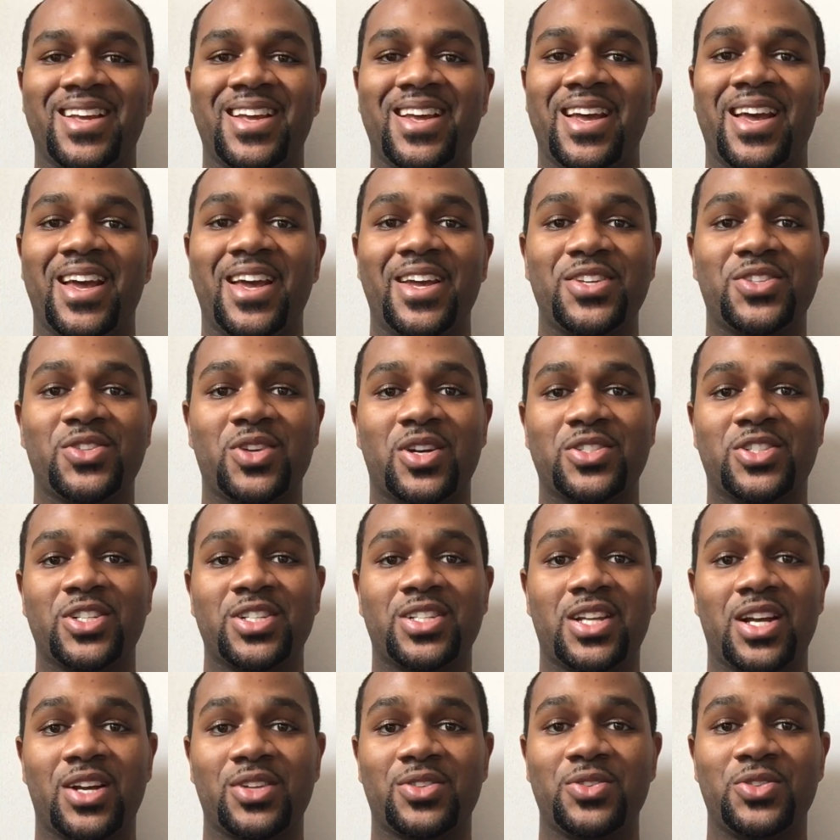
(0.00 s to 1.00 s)
Hey, so I
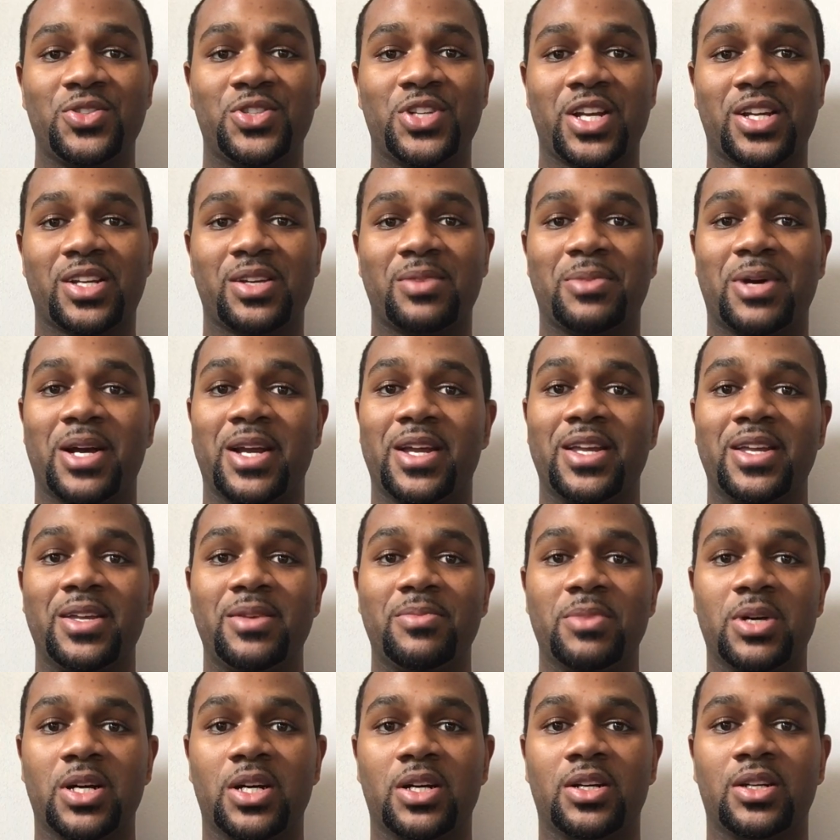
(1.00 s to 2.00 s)
just got through checking my
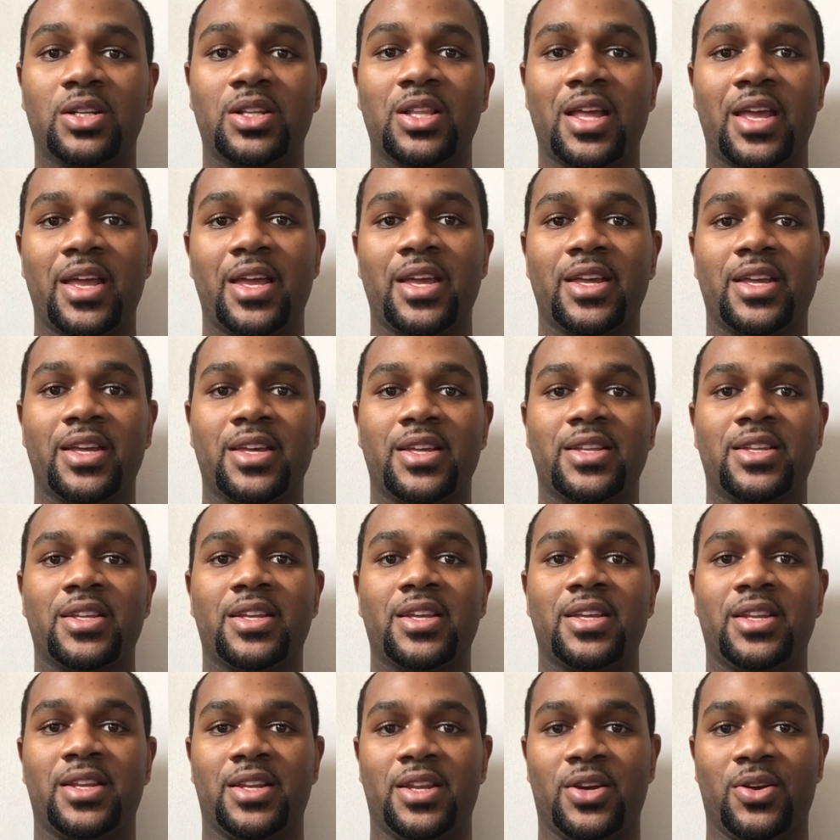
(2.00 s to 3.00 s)
email and
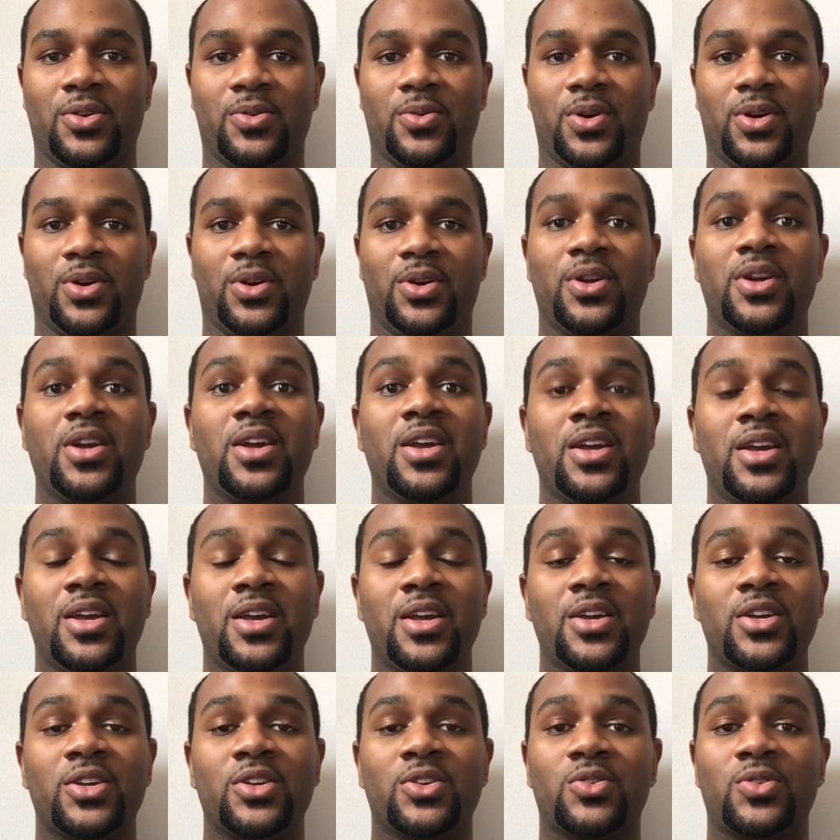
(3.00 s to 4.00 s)
there were
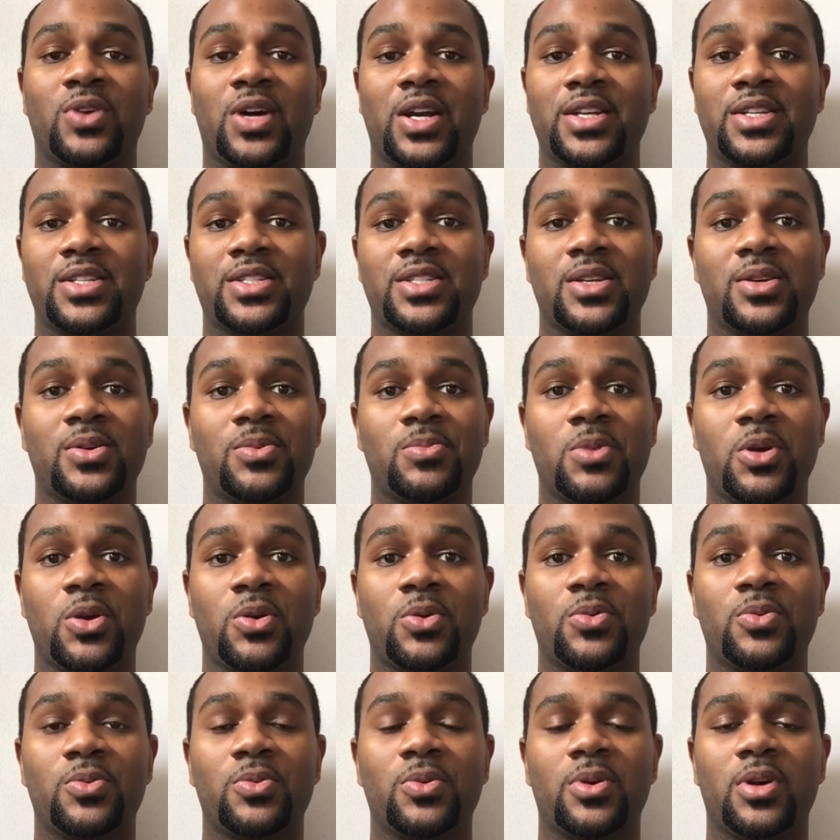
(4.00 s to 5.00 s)
quite some
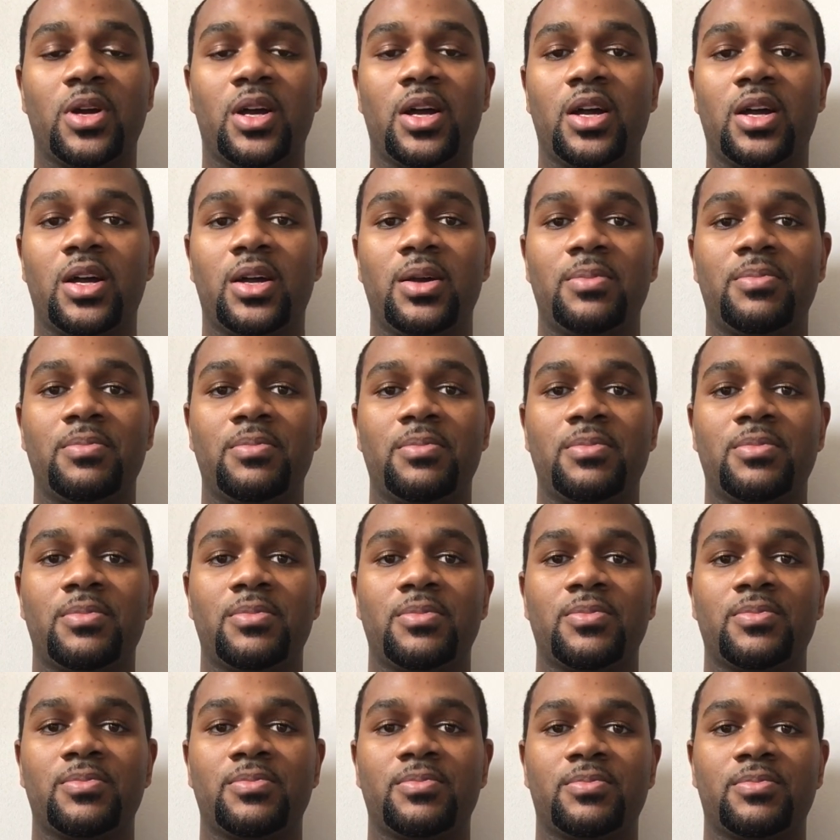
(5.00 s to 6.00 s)
um,
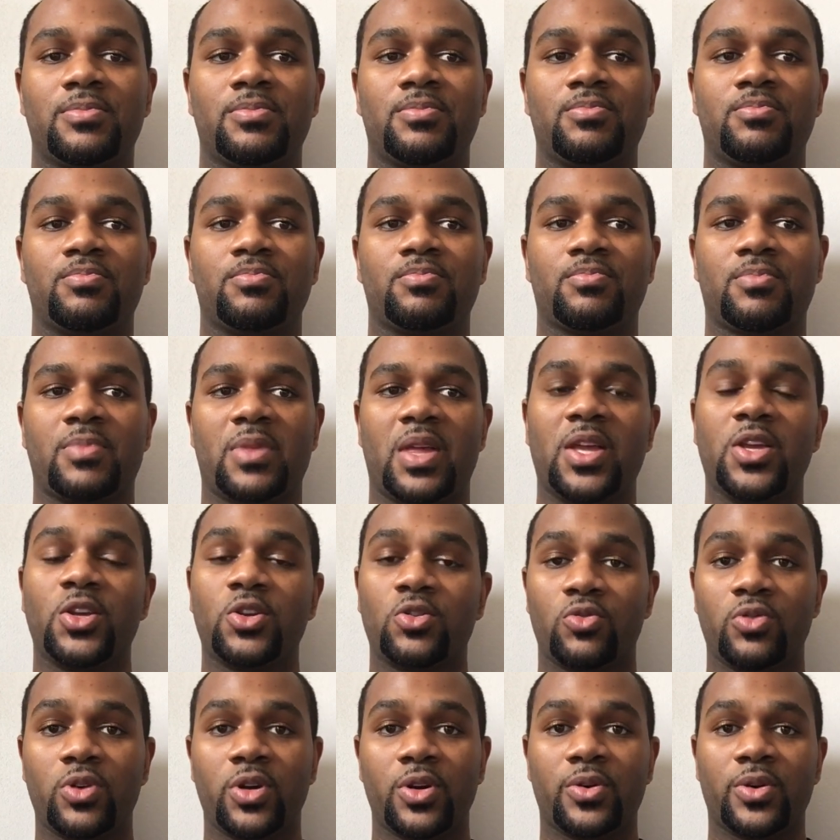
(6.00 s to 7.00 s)

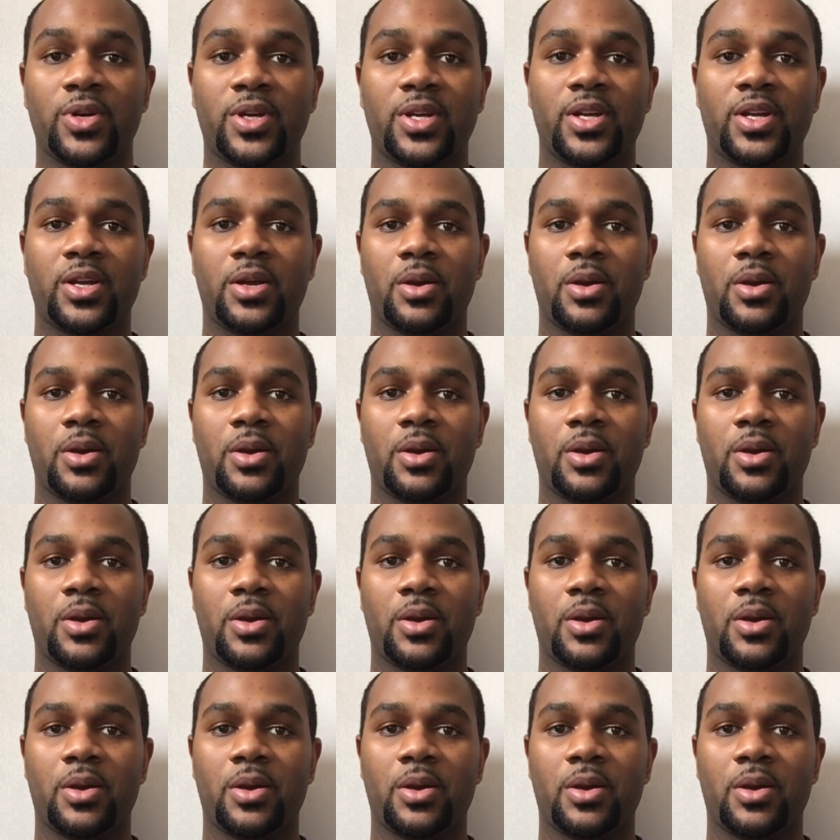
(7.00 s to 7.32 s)
inquiry